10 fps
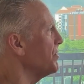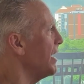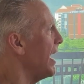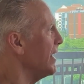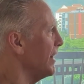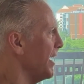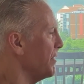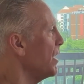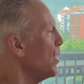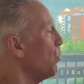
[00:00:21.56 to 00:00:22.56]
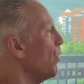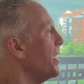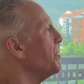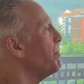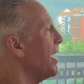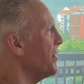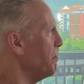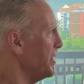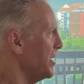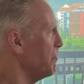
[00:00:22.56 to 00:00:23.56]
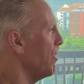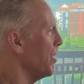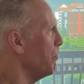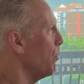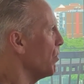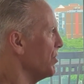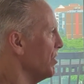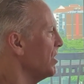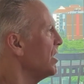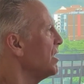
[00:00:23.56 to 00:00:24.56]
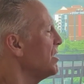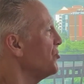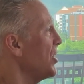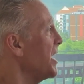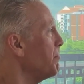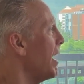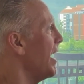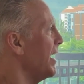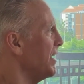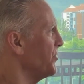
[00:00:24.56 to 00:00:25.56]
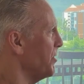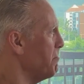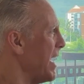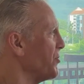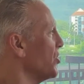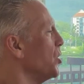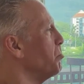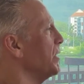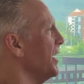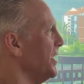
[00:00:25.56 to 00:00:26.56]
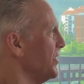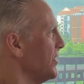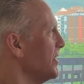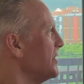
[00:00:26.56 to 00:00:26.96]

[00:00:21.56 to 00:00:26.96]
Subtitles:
Thailand, way up by the Myanmar border. Chiang Mai is a magical place.